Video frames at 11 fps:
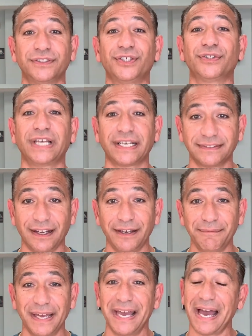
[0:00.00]
Until next
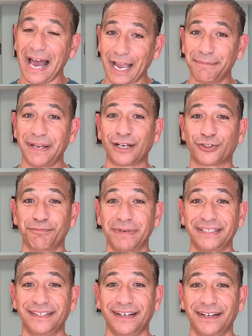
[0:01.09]
time, I'm Dr.
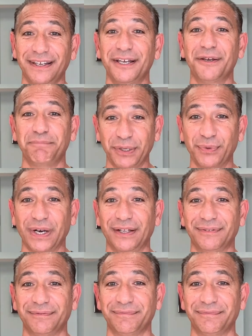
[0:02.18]
Menta. Be well.